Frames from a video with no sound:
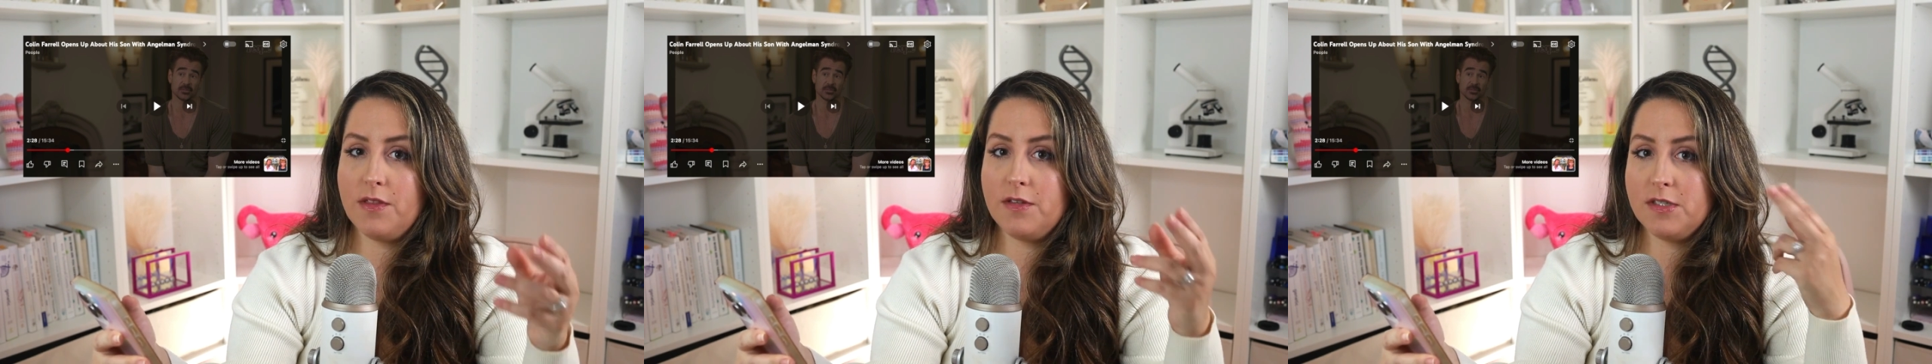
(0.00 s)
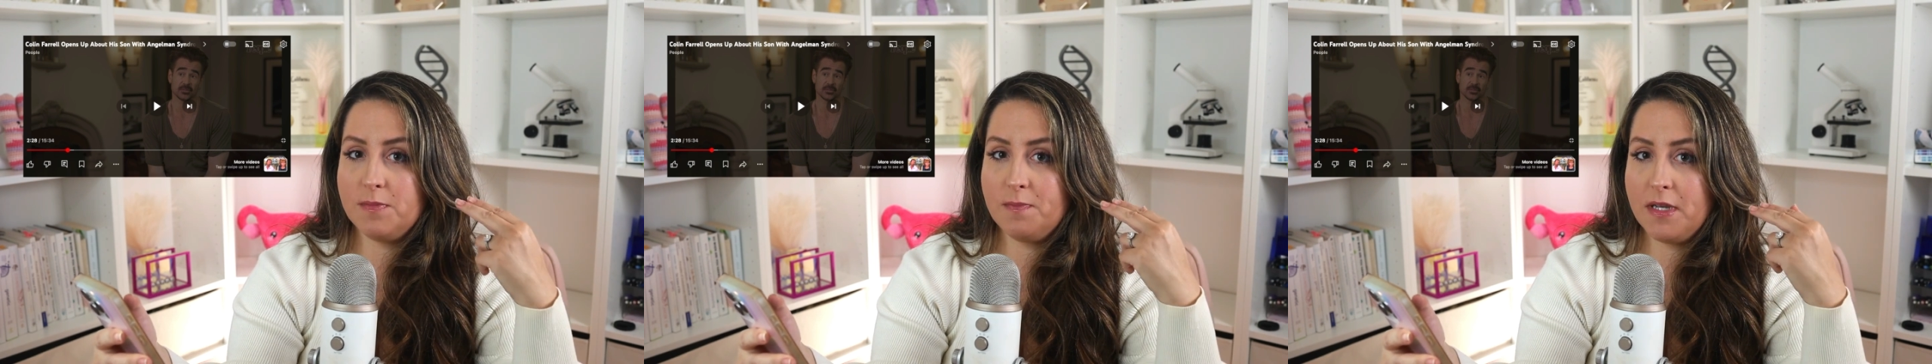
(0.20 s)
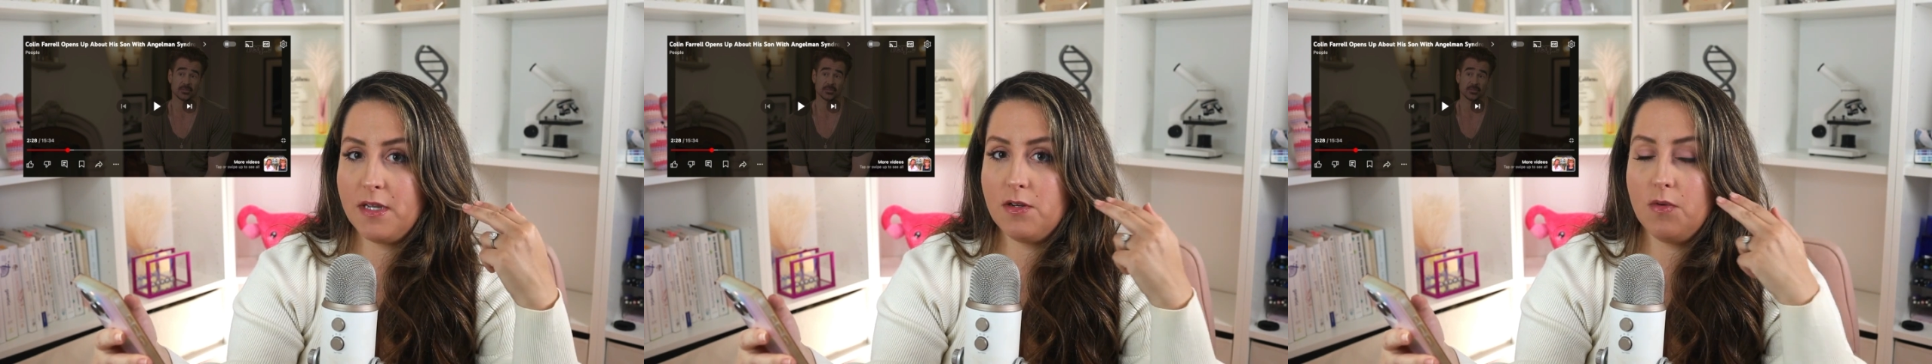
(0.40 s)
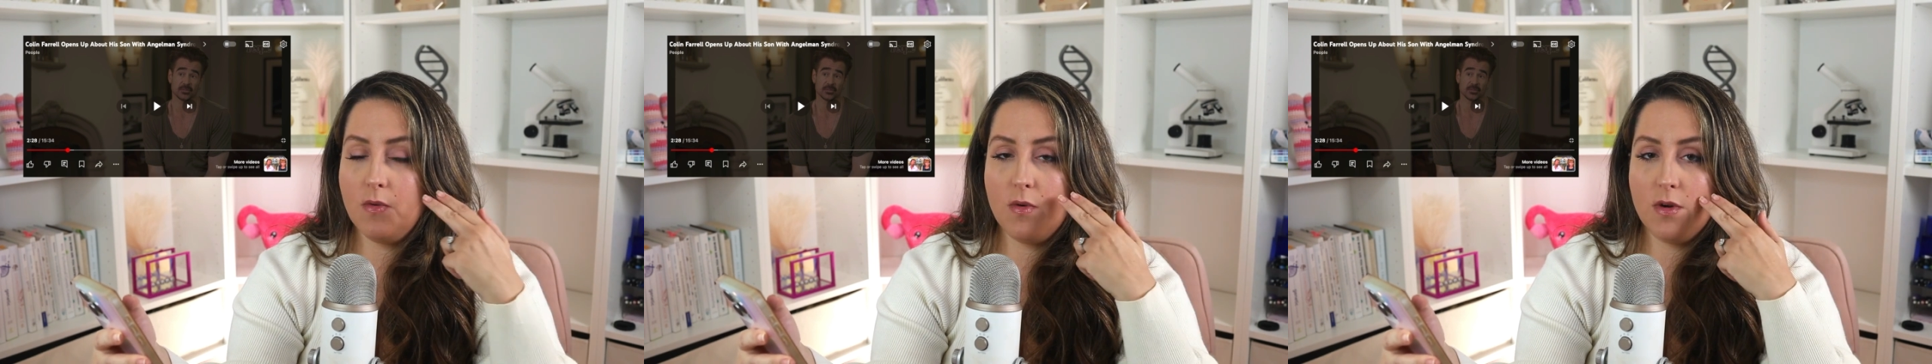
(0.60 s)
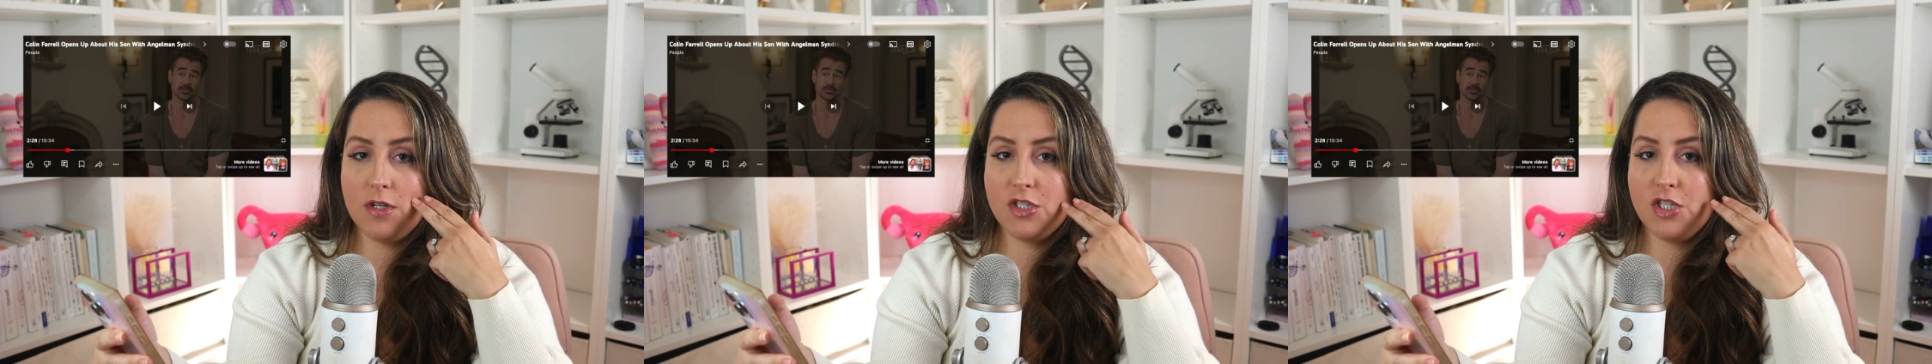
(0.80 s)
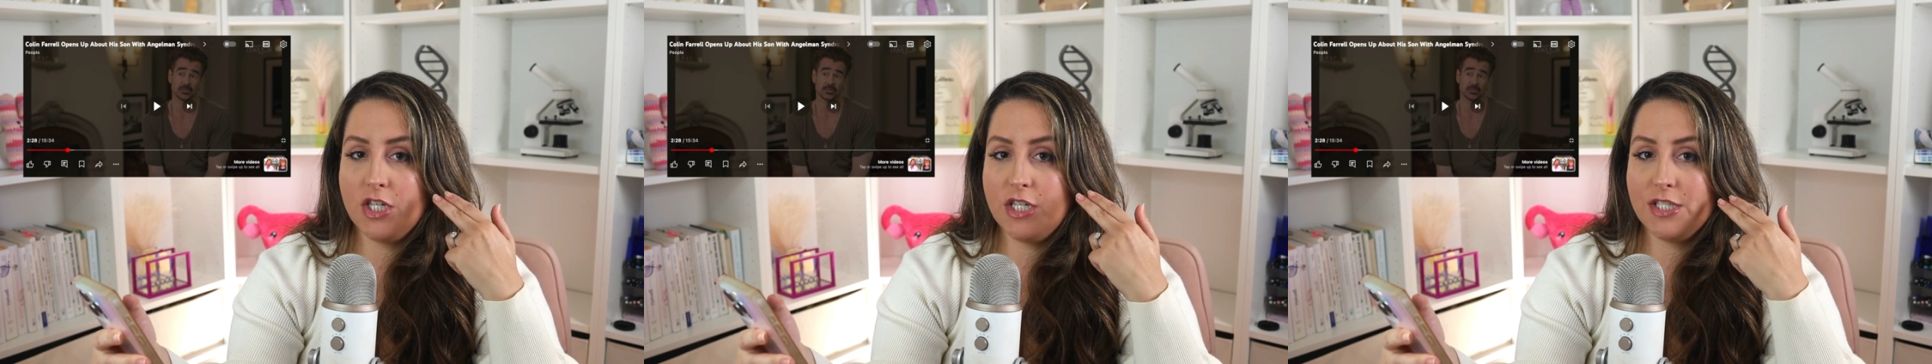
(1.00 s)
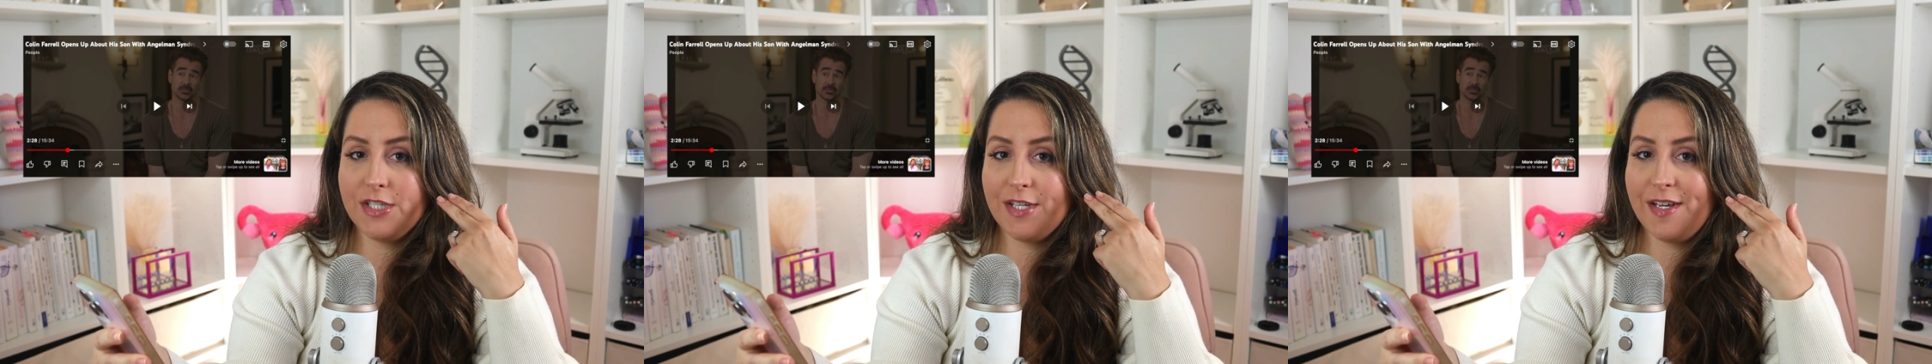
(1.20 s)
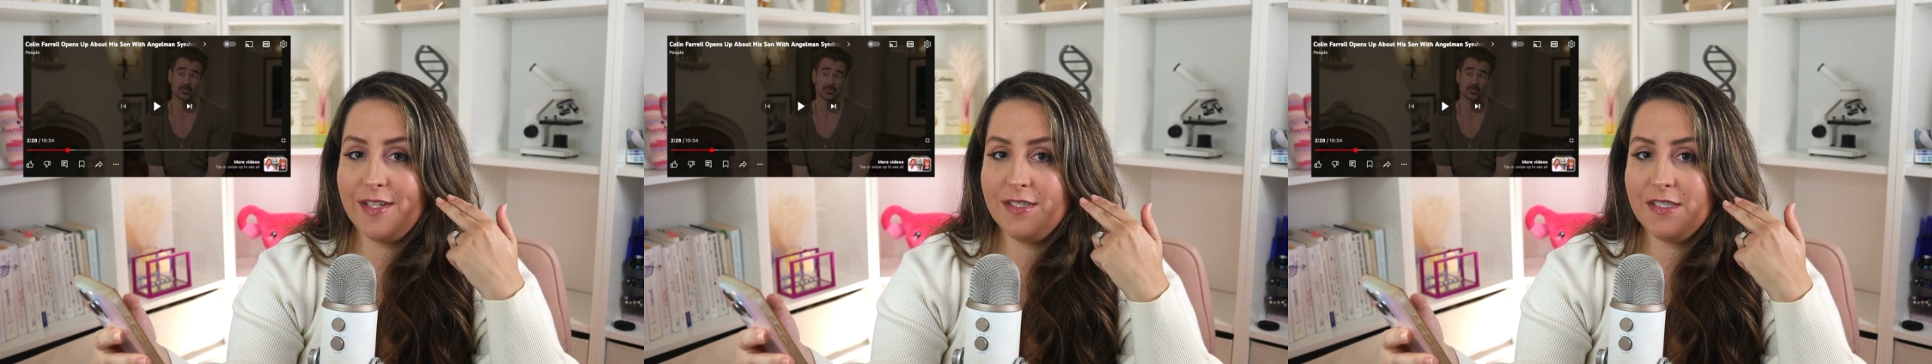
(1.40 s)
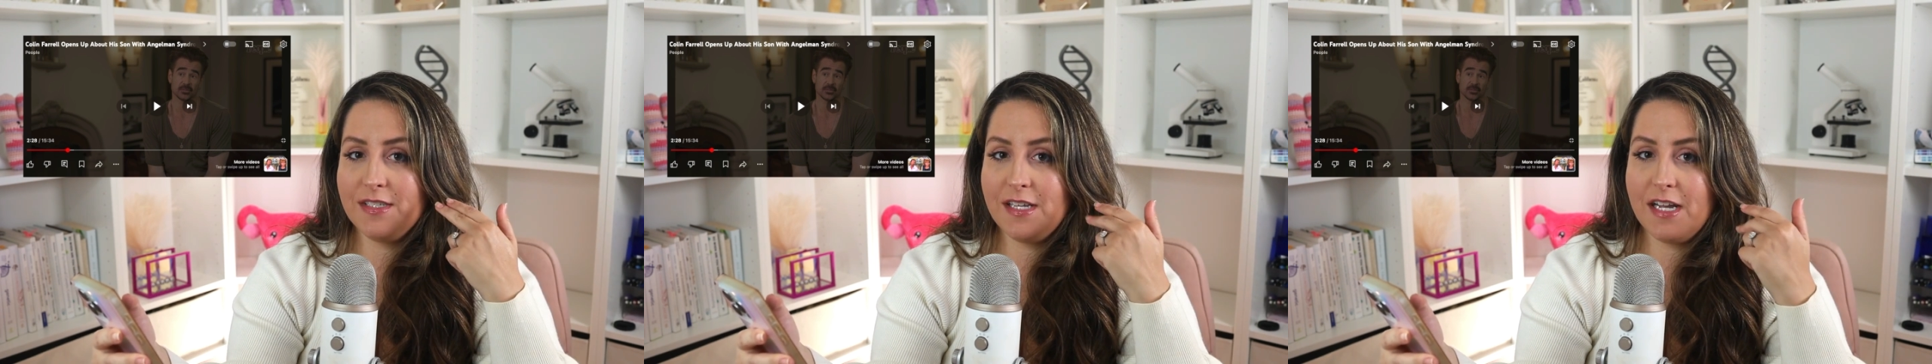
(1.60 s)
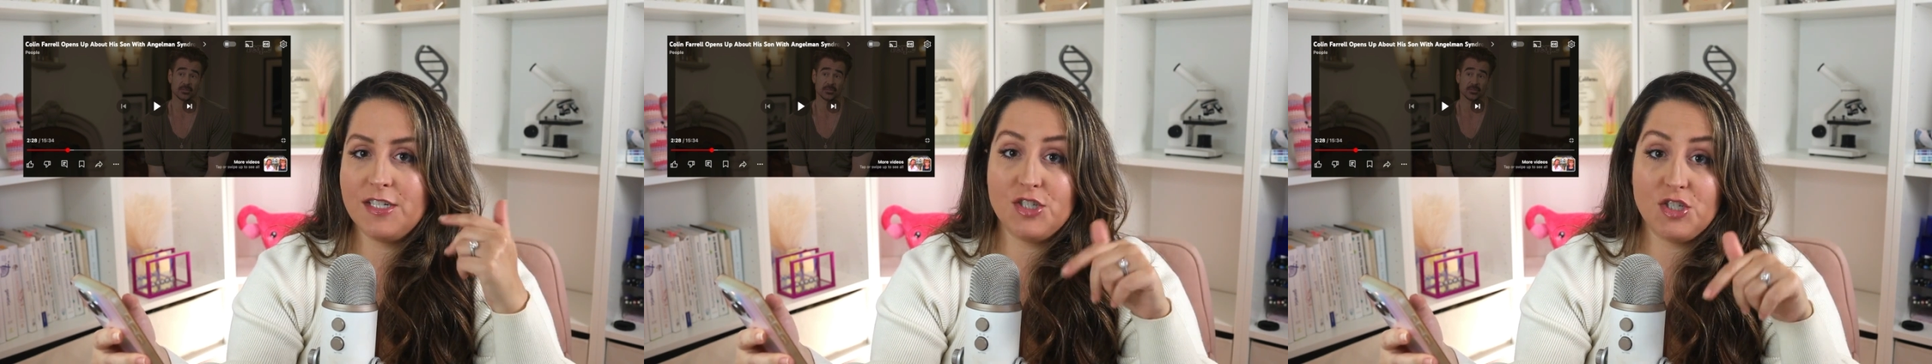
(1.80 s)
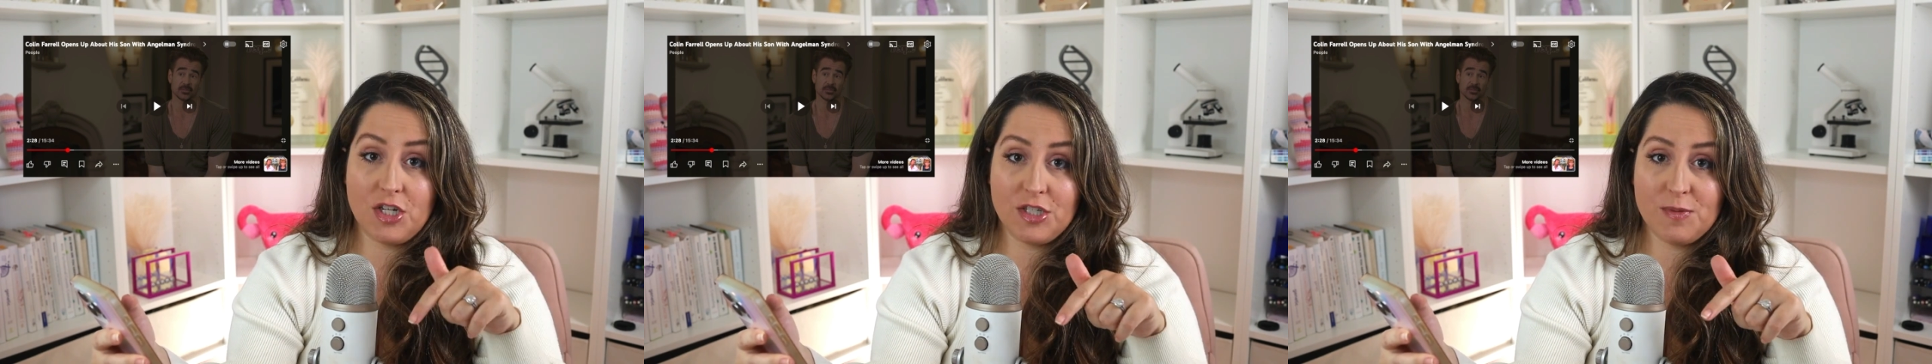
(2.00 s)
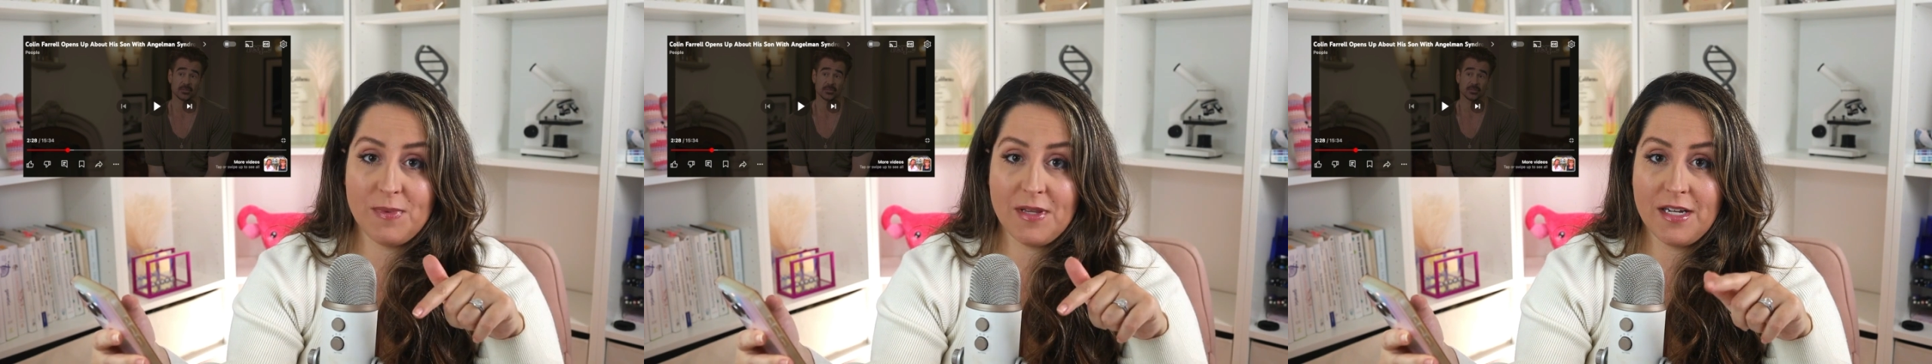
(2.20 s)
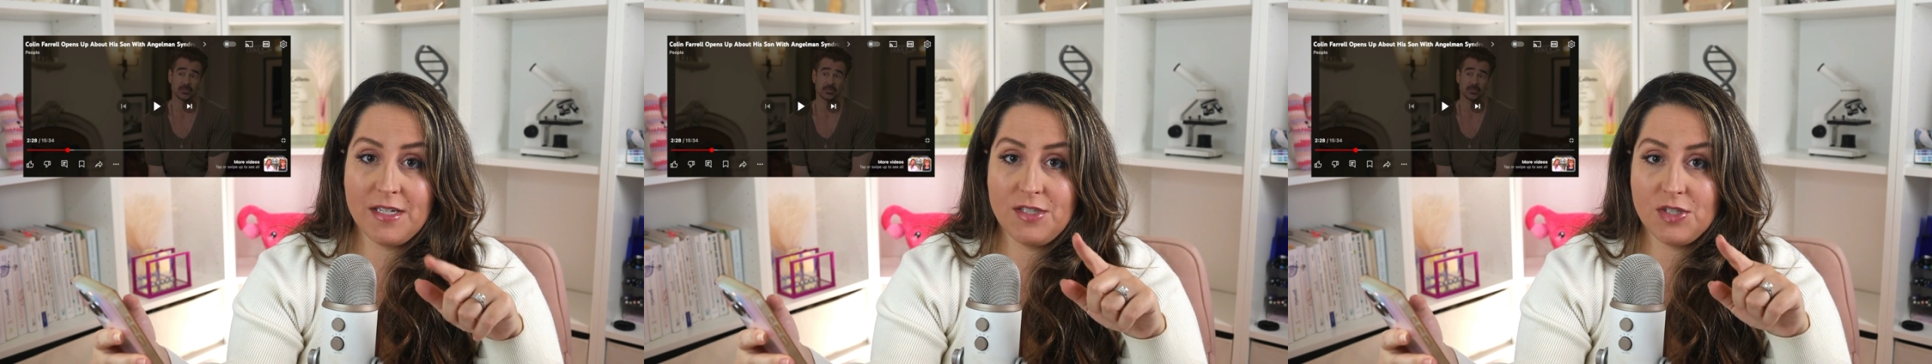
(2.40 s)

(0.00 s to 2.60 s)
spit or cheek cells, not just blood.